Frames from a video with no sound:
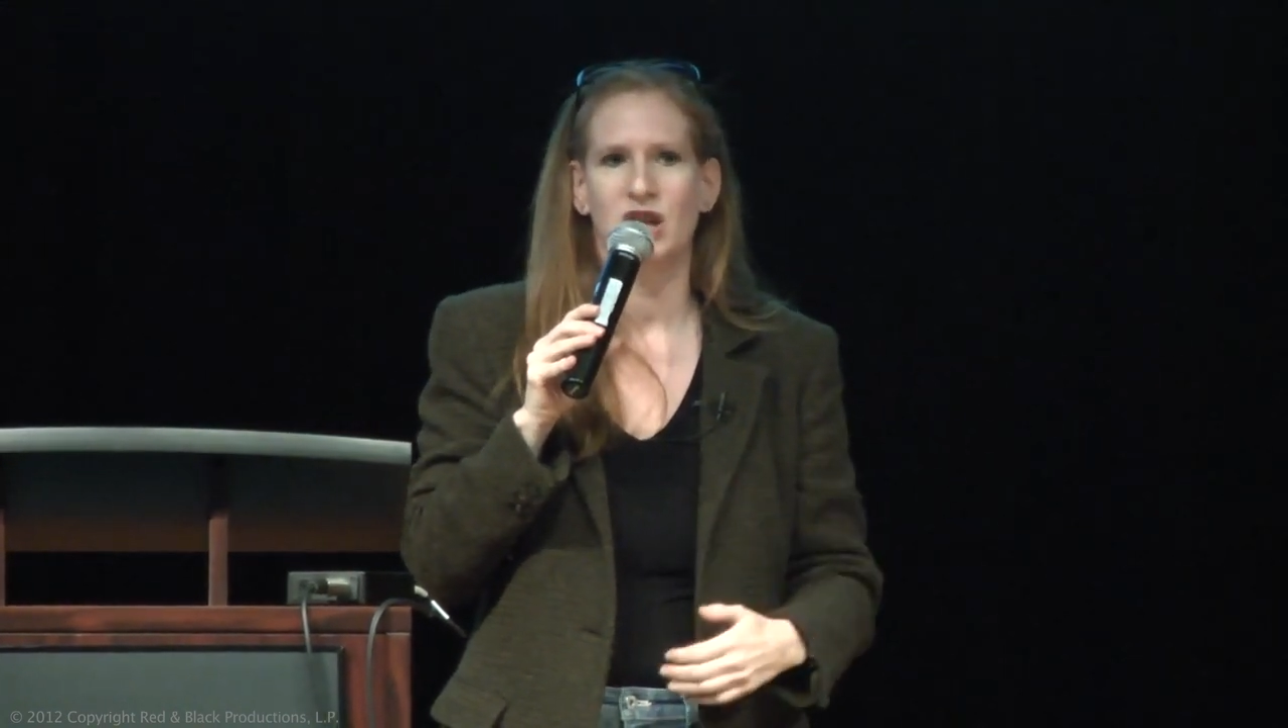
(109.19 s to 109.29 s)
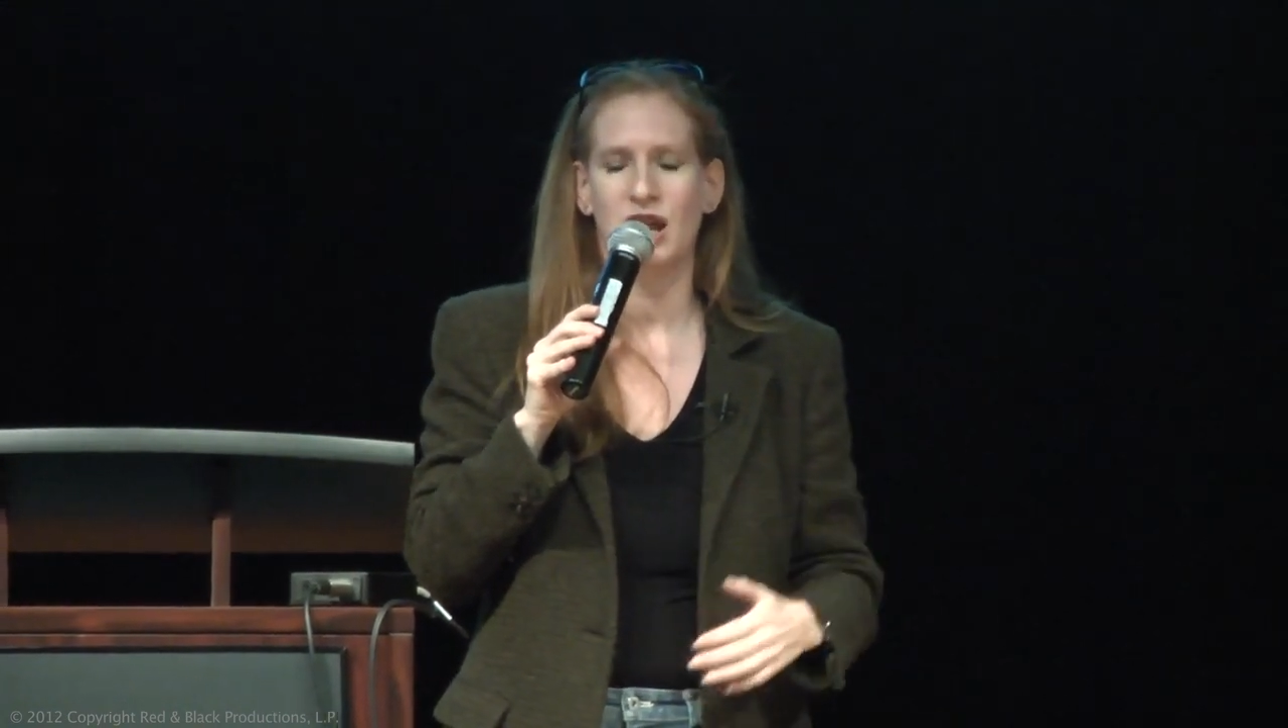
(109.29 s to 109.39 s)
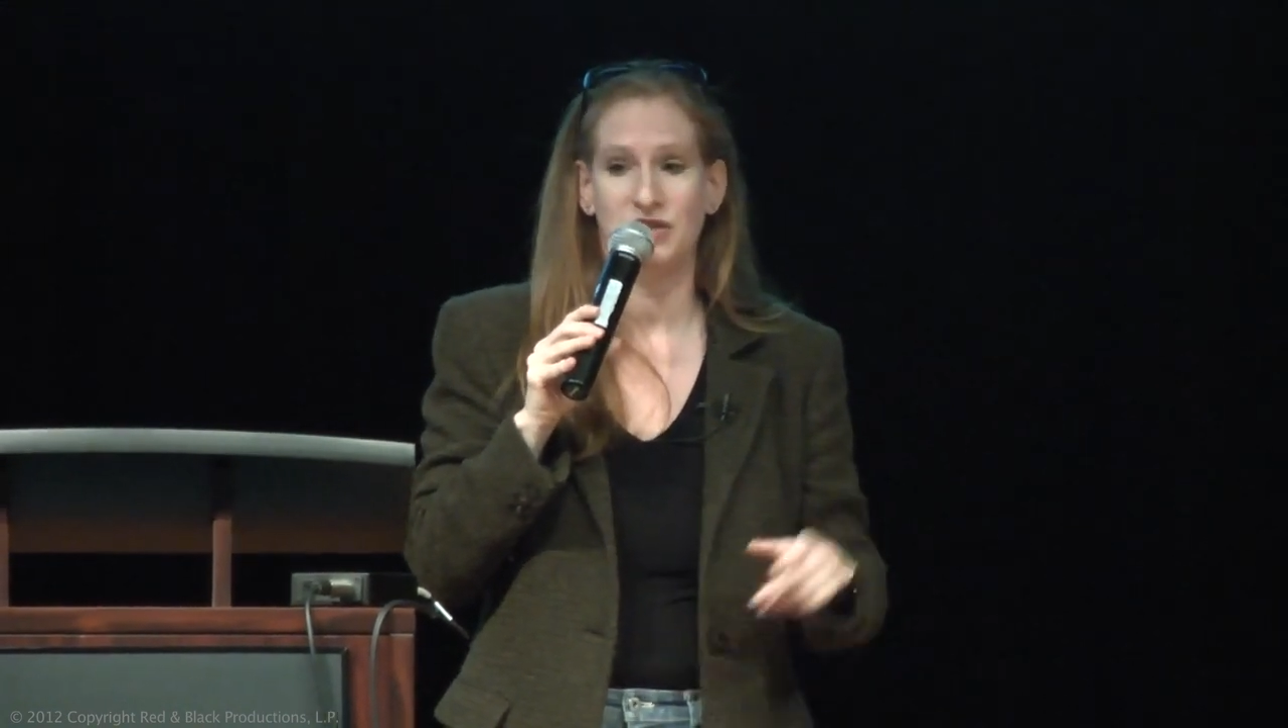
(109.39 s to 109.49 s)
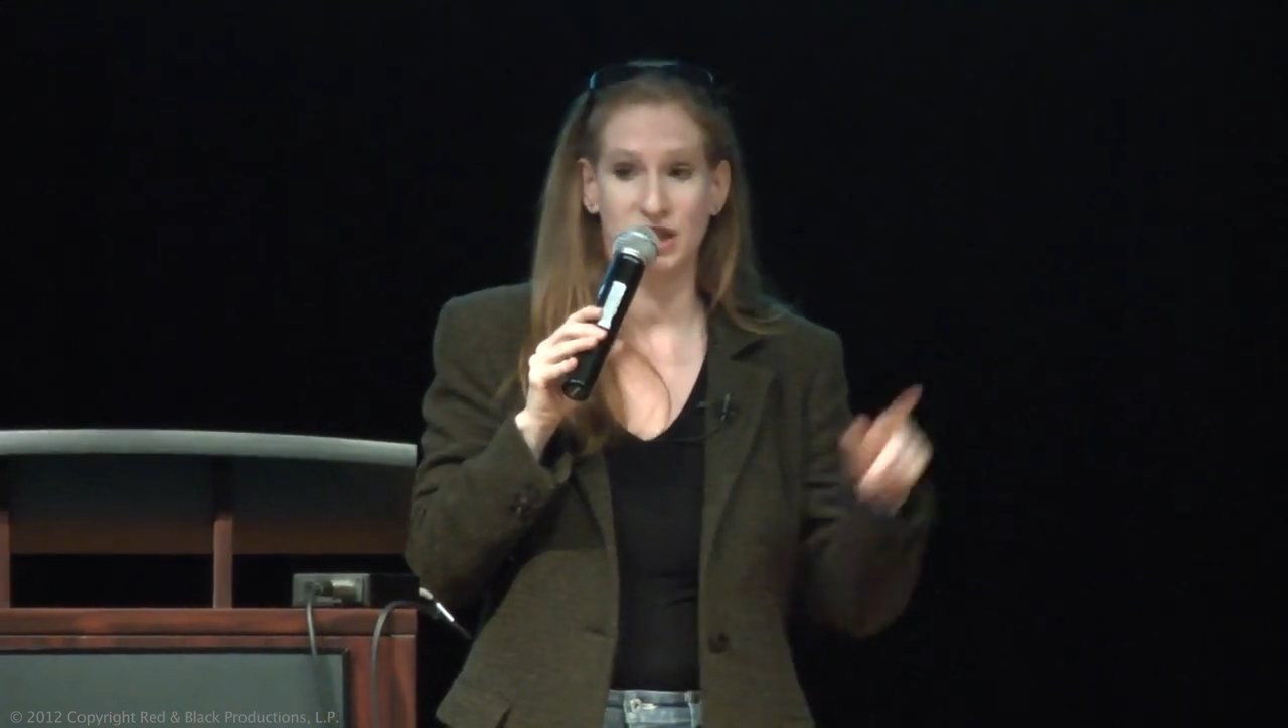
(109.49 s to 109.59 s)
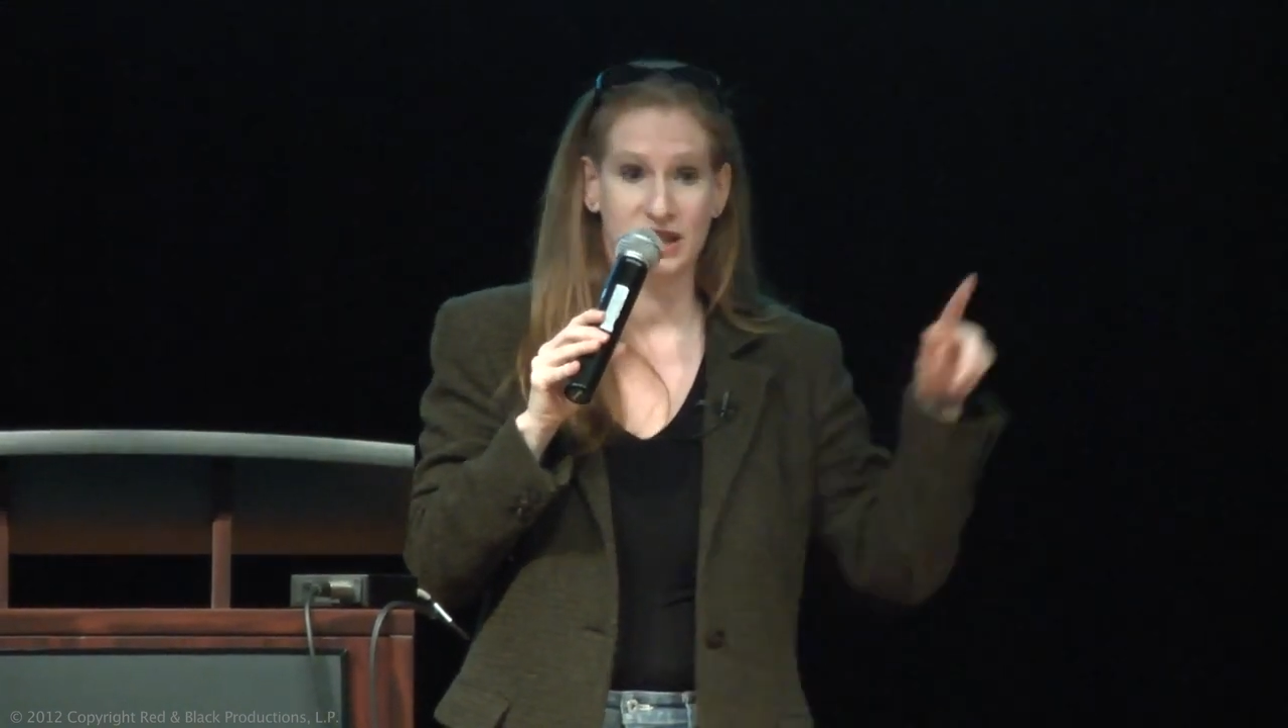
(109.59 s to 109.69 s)

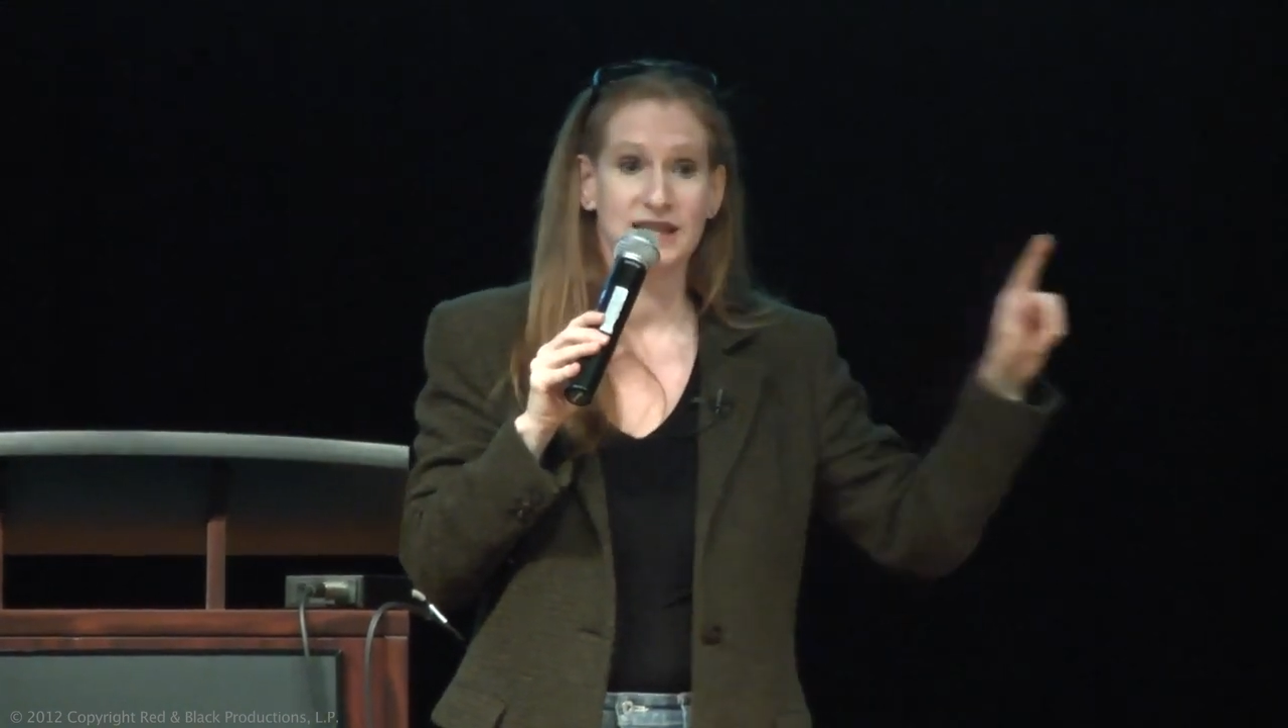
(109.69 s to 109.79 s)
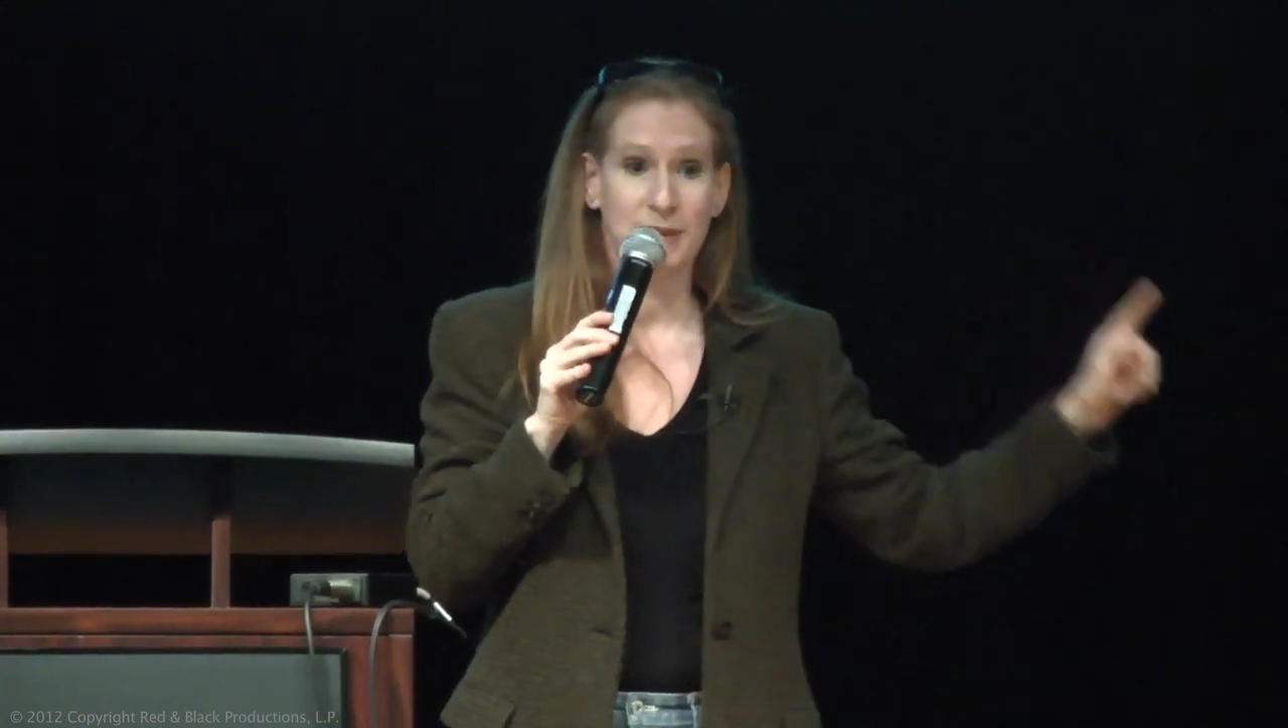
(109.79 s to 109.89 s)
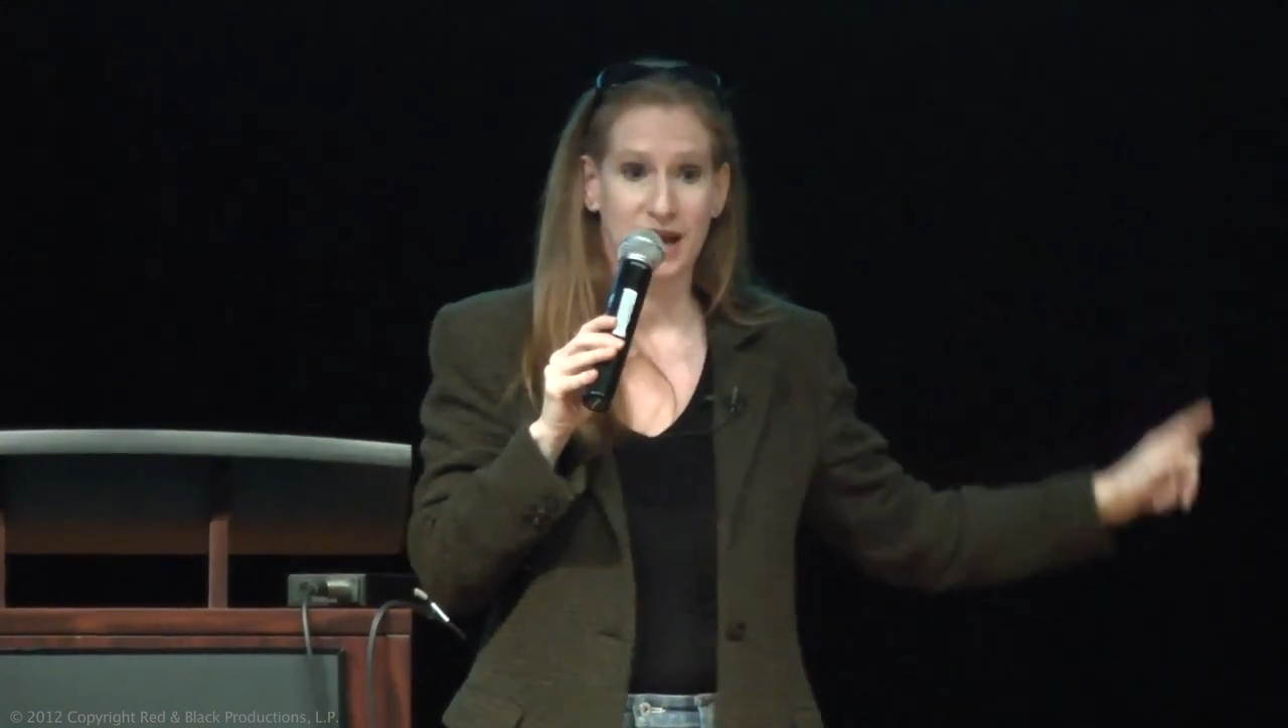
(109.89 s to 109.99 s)
and if this is